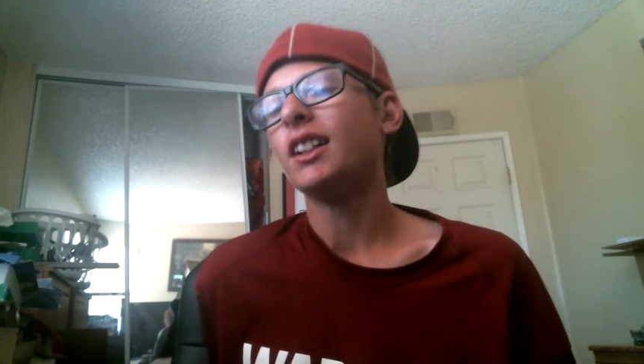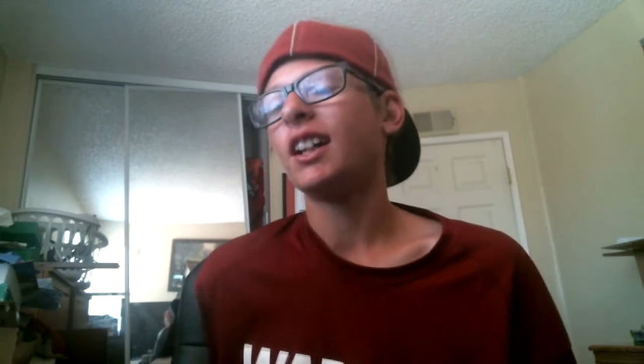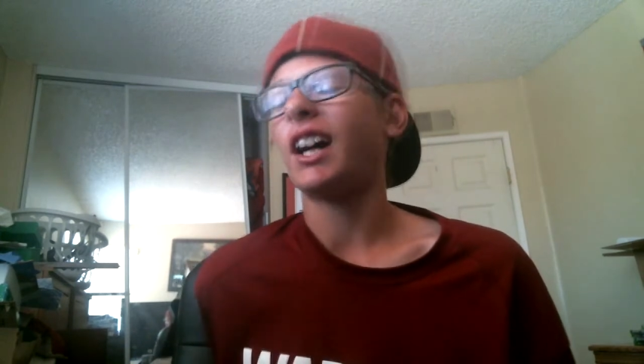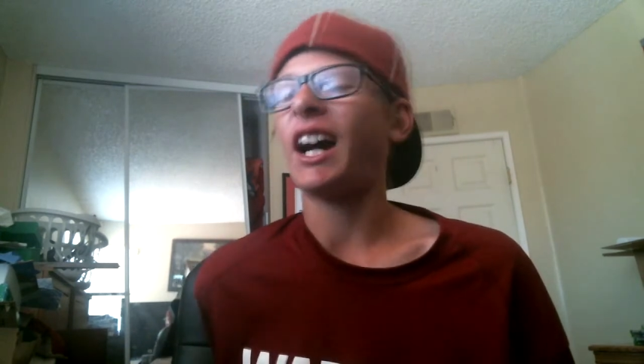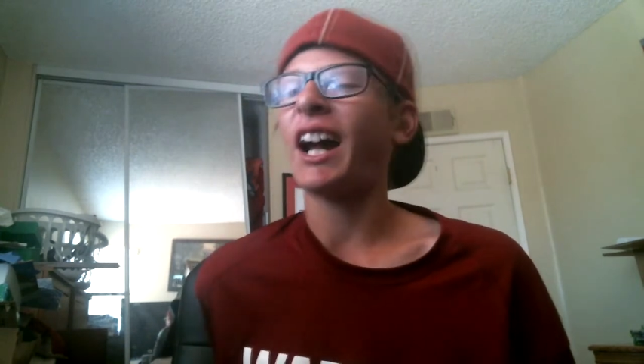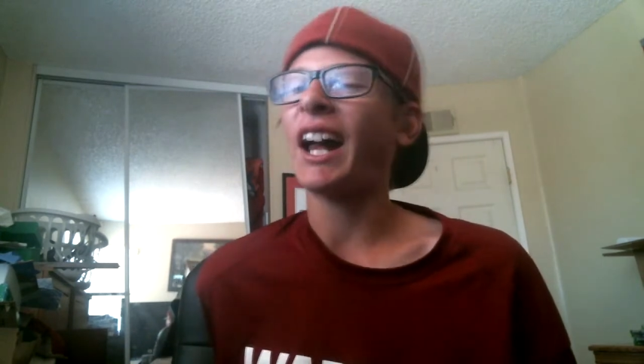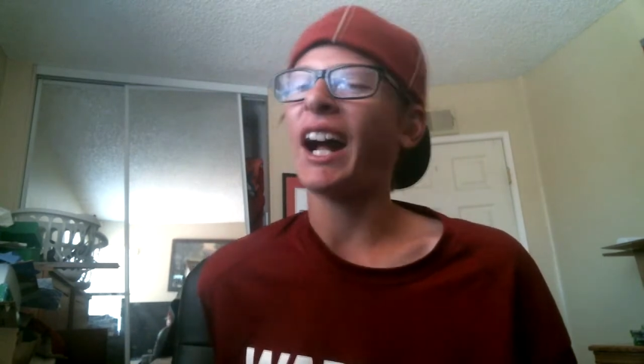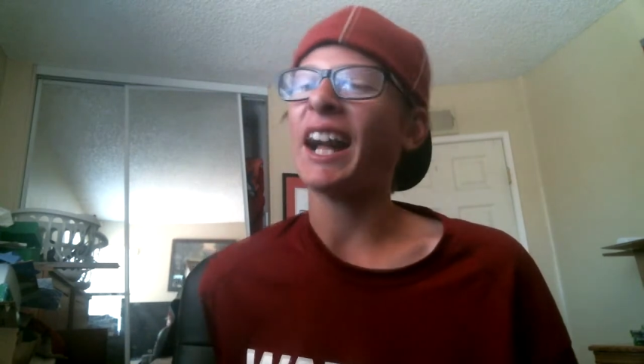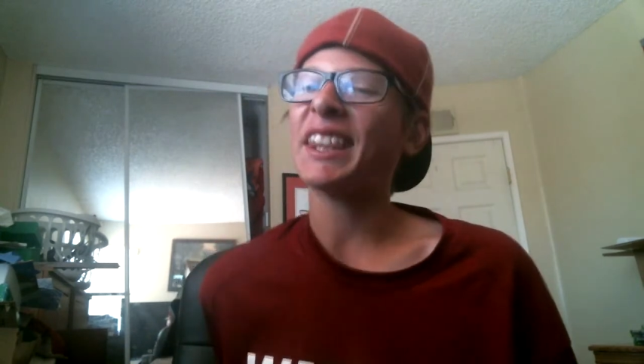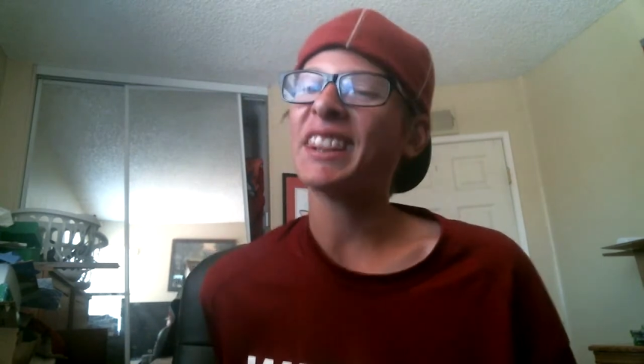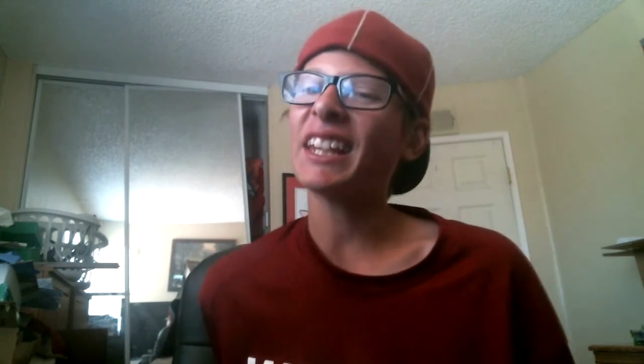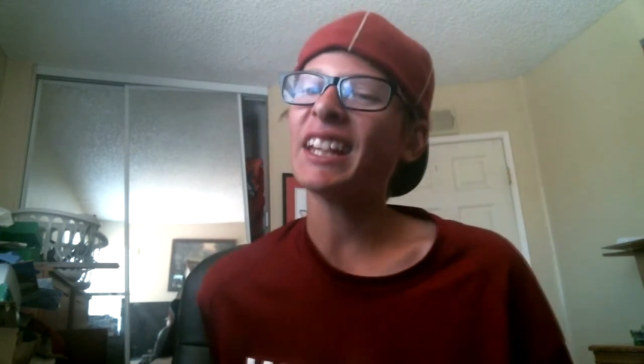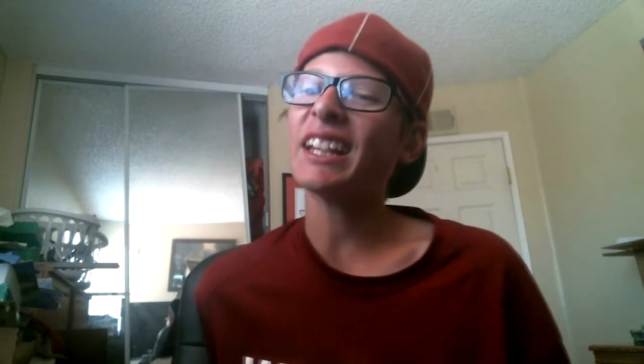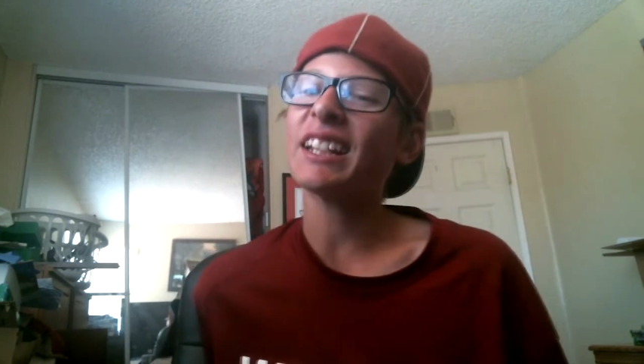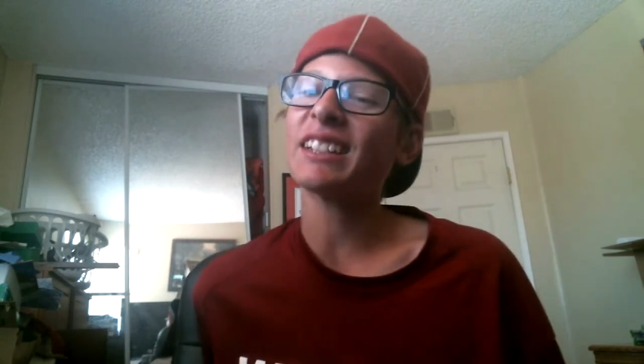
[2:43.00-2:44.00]
I, I
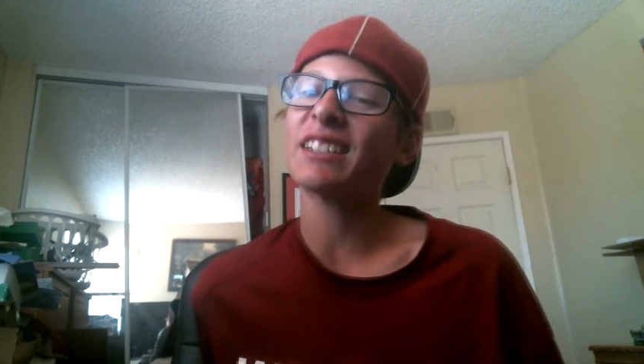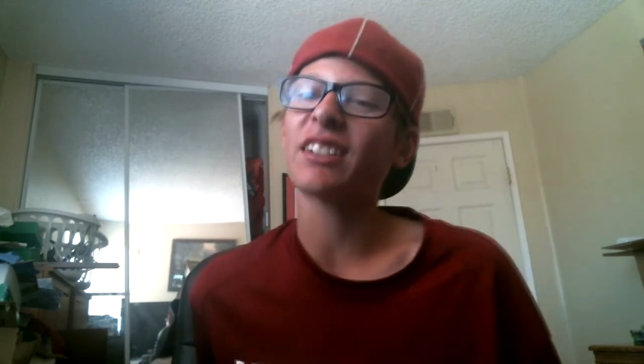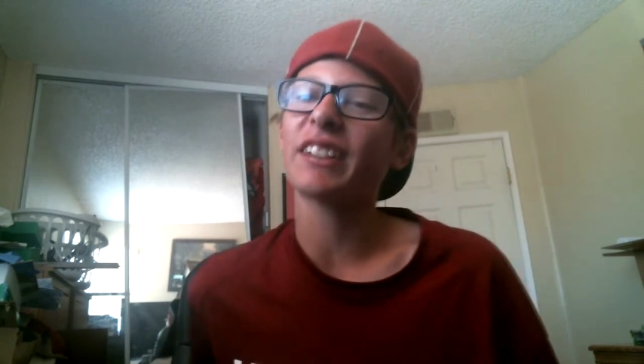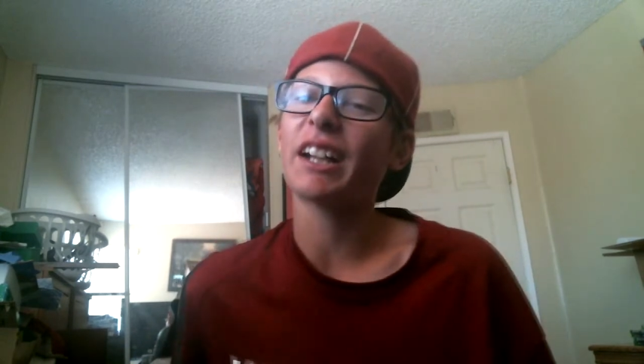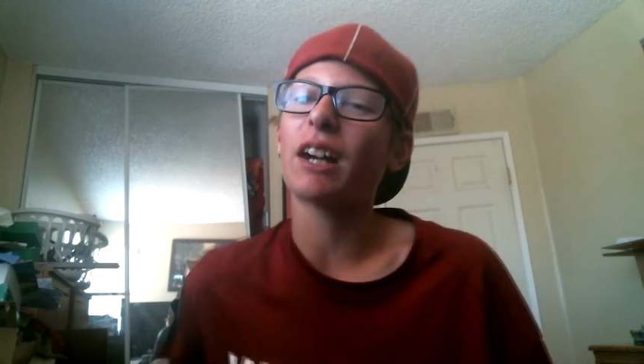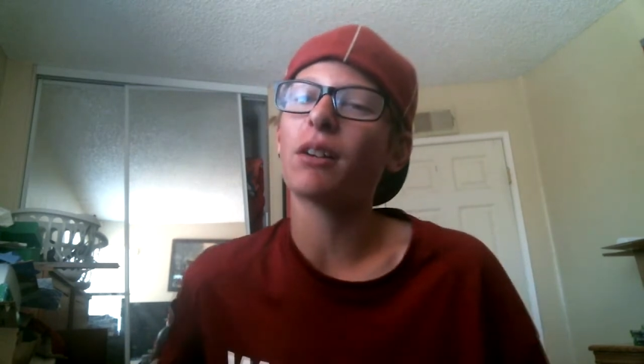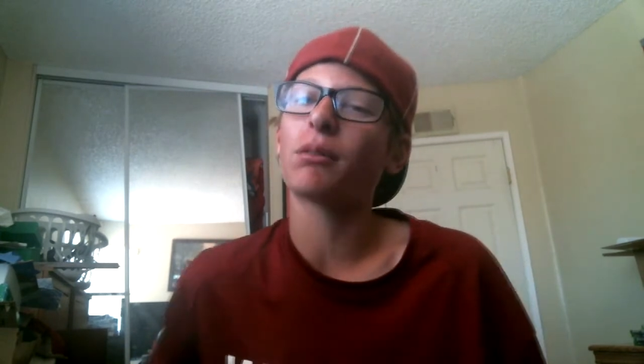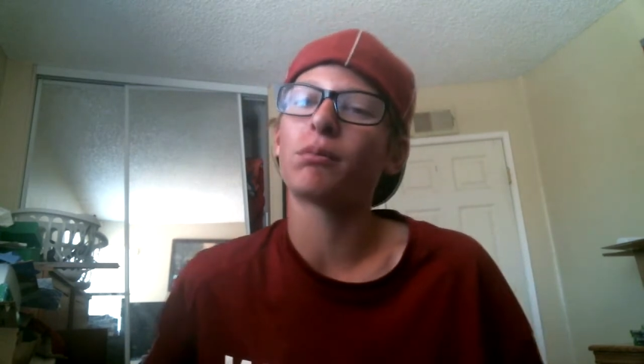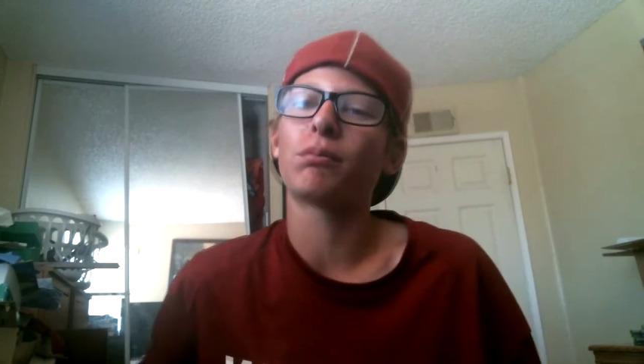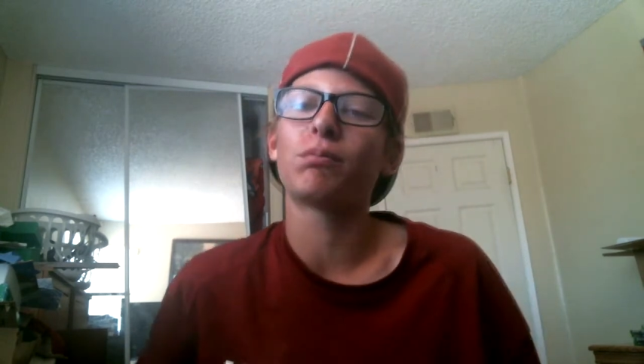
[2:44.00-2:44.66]
think it turned out